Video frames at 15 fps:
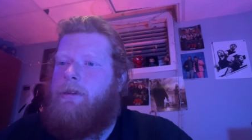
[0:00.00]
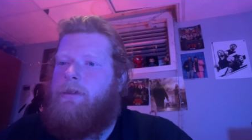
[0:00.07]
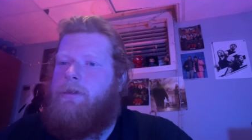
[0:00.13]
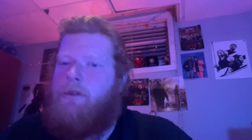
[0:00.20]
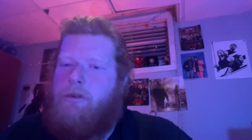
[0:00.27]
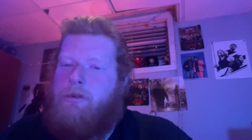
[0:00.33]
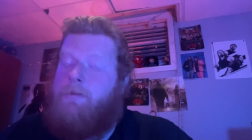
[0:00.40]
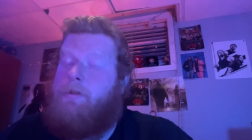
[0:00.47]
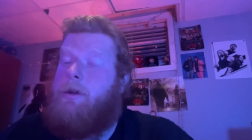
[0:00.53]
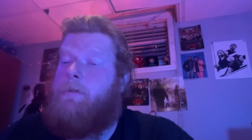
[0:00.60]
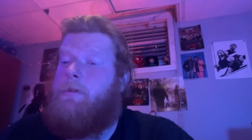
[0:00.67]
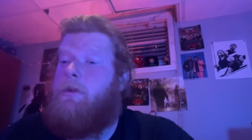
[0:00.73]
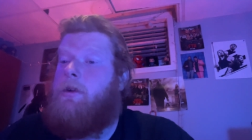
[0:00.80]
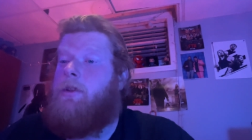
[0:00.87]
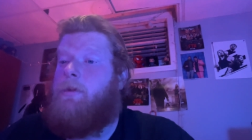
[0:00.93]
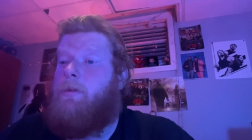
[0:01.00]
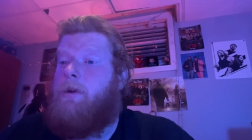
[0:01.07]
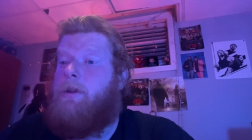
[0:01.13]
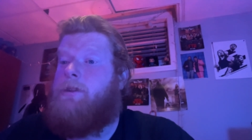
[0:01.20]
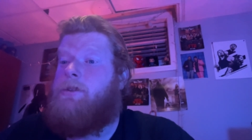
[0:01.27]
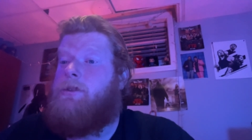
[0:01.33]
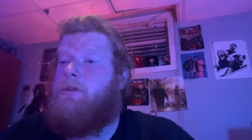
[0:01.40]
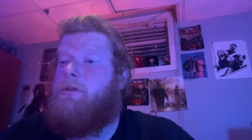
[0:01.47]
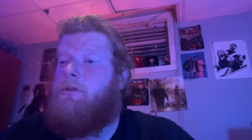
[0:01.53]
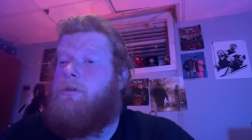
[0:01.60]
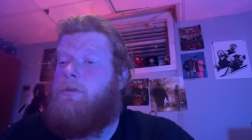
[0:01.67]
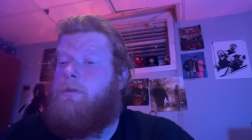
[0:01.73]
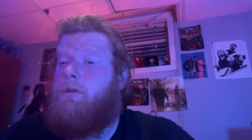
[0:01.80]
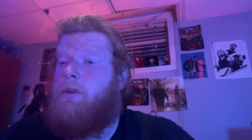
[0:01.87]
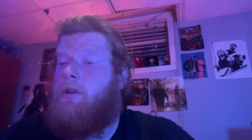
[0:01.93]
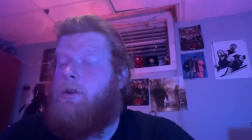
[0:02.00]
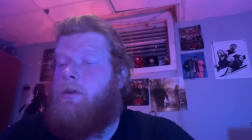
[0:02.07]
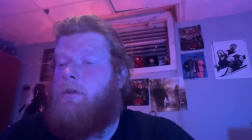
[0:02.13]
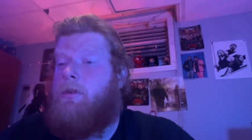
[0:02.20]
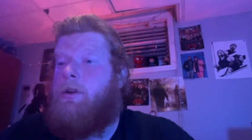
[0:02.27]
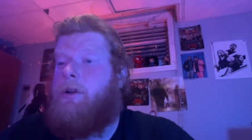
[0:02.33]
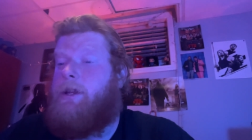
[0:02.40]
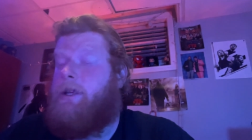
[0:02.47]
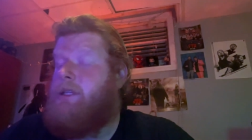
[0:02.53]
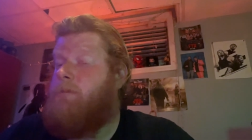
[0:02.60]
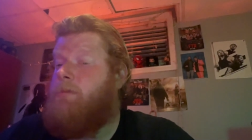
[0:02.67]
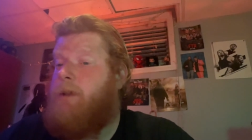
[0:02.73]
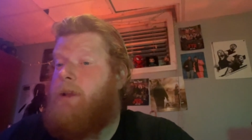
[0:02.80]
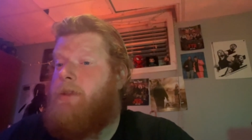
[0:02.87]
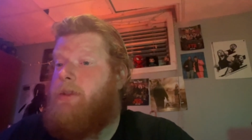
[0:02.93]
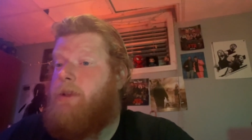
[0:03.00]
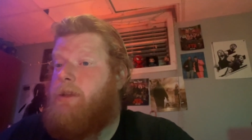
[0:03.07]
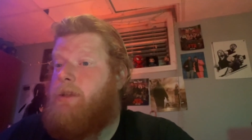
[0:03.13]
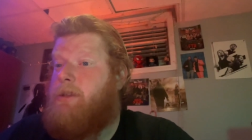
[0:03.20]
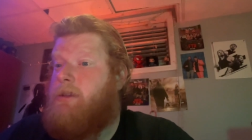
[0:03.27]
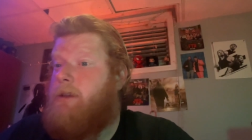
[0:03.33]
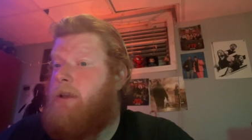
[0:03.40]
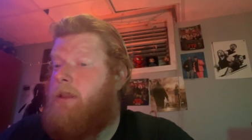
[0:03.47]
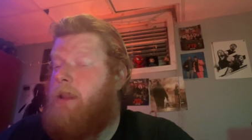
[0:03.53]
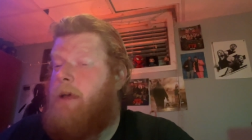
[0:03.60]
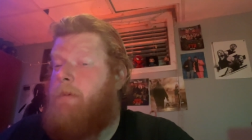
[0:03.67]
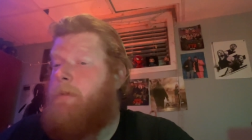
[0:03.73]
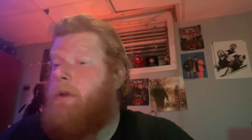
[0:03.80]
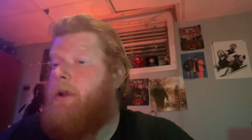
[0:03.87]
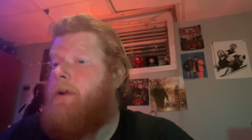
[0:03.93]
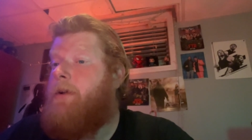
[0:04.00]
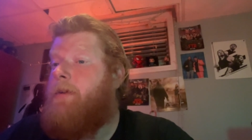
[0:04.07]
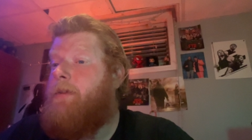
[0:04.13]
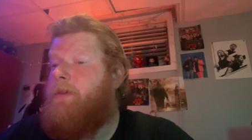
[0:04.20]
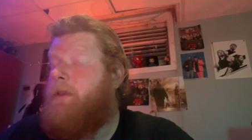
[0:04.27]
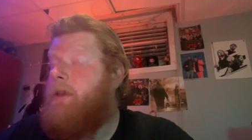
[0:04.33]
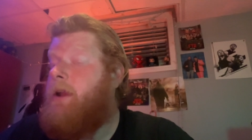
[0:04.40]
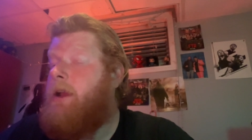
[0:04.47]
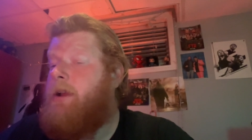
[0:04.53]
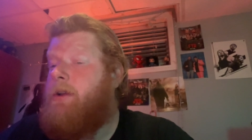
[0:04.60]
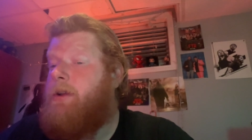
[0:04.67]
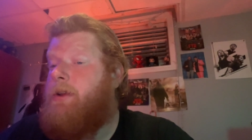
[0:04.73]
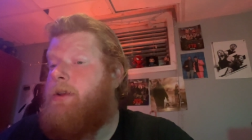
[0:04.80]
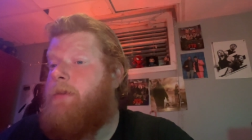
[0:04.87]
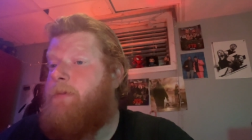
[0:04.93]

those people are the ones who, you know, could explain things a lot better than I could.